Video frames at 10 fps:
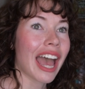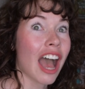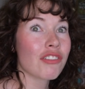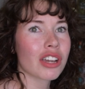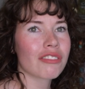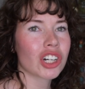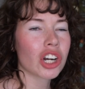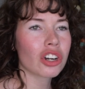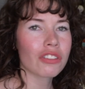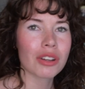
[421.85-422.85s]
have you ever
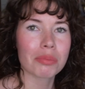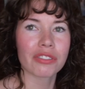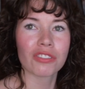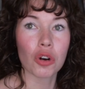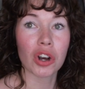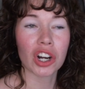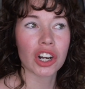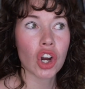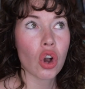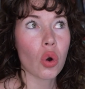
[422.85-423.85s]
heard of it
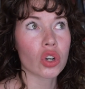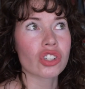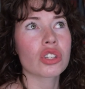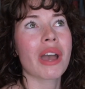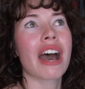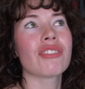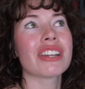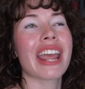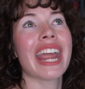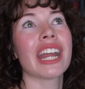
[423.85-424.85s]
before, or do you have an
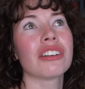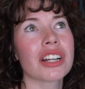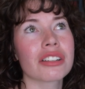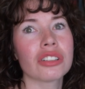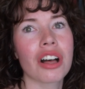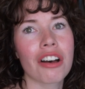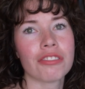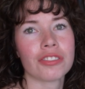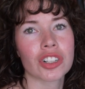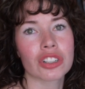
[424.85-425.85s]
inherent
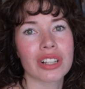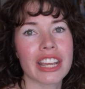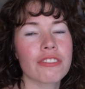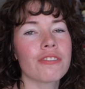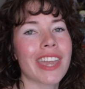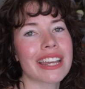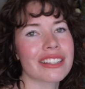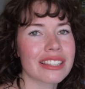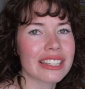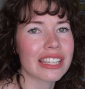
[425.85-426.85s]
love for like
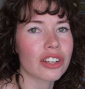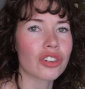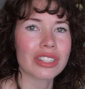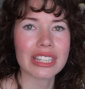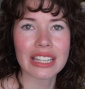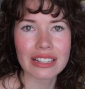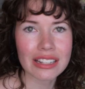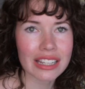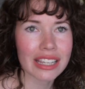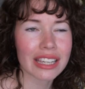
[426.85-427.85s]
fantasy or
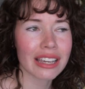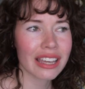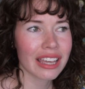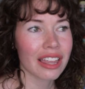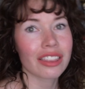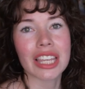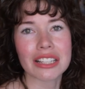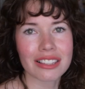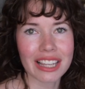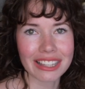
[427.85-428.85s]
D&D,
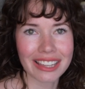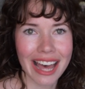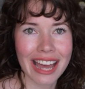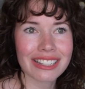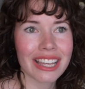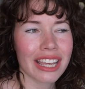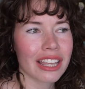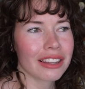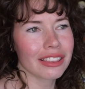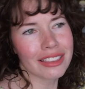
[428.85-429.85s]
things like that?
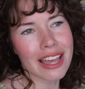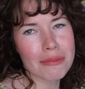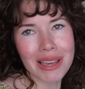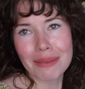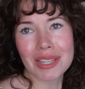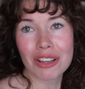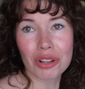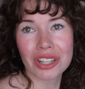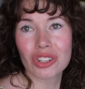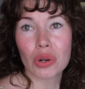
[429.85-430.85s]
Then maybe
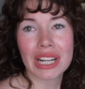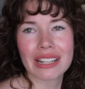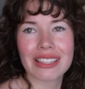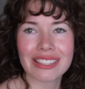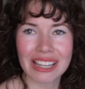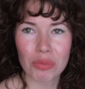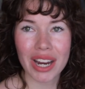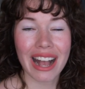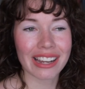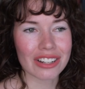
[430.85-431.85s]
you'll enjoy it in the same
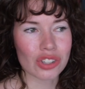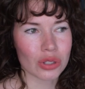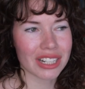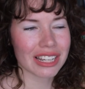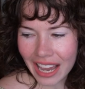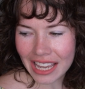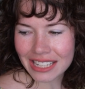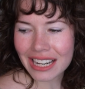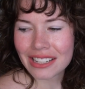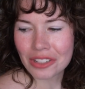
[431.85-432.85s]
way I enjoyed it.
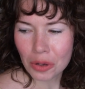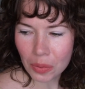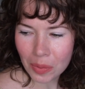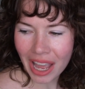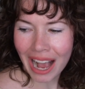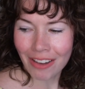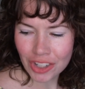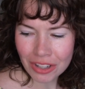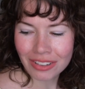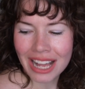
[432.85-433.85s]
And
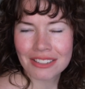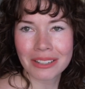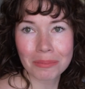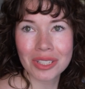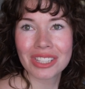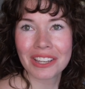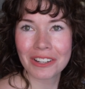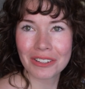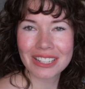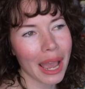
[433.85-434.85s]
after the last
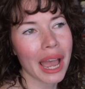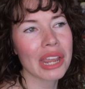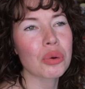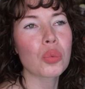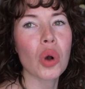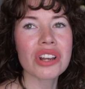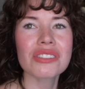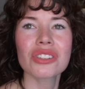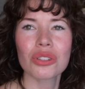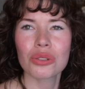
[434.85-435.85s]
episode, I
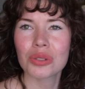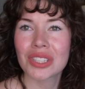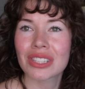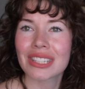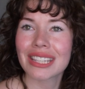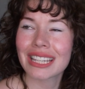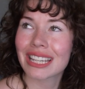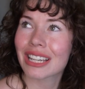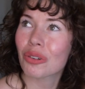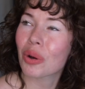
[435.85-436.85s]
want to
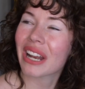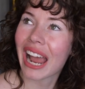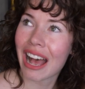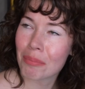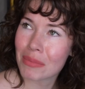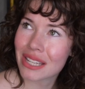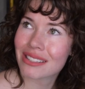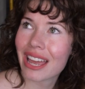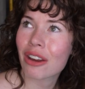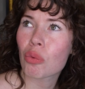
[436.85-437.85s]
see what
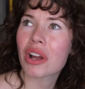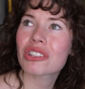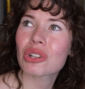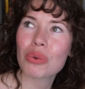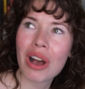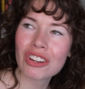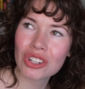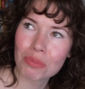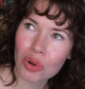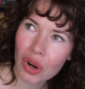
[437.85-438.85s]
happens, I want to
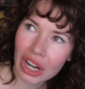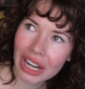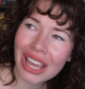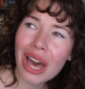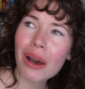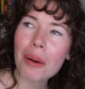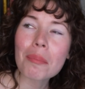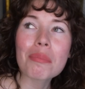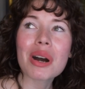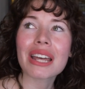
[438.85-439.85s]
watch more,
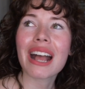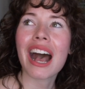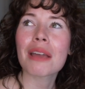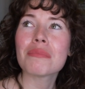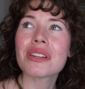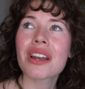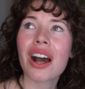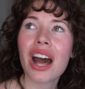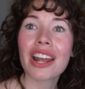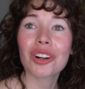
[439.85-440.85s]
but I'm
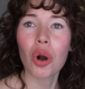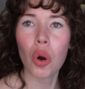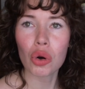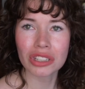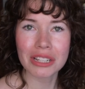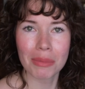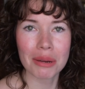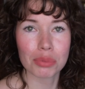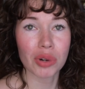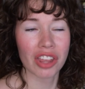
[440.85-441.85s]
not holding my
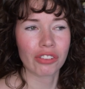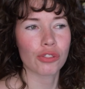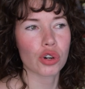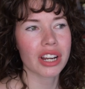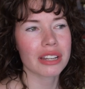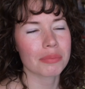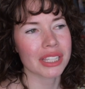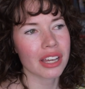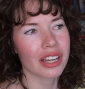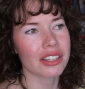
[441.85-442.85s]
breath for it
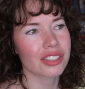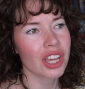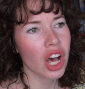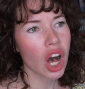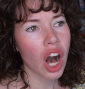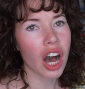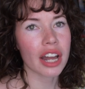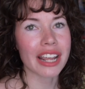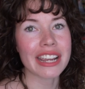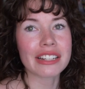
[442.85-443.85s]
because
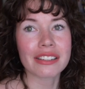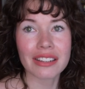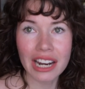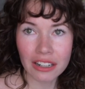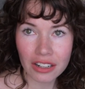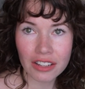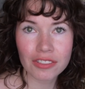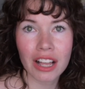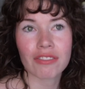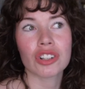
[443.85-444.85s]
on a
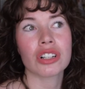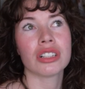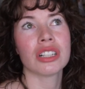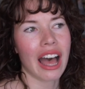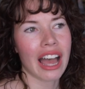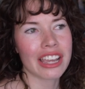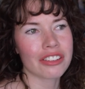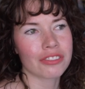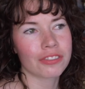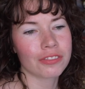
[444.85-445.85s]
narrative level, I